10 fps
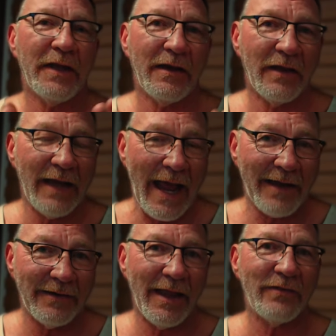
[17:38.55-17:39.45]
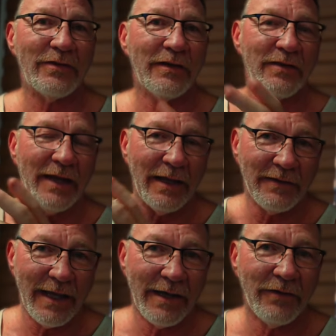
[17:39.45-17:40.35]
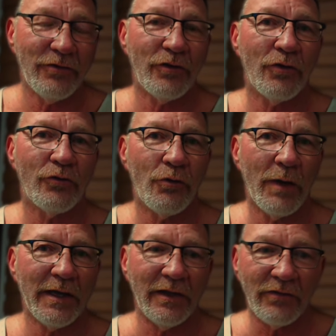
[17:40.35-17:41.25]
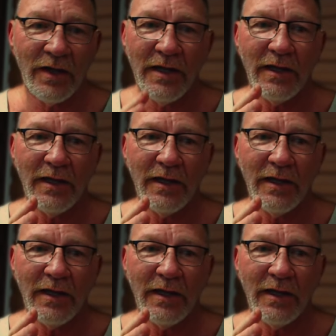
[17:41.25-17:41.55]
and an adolescent and get into your 20s,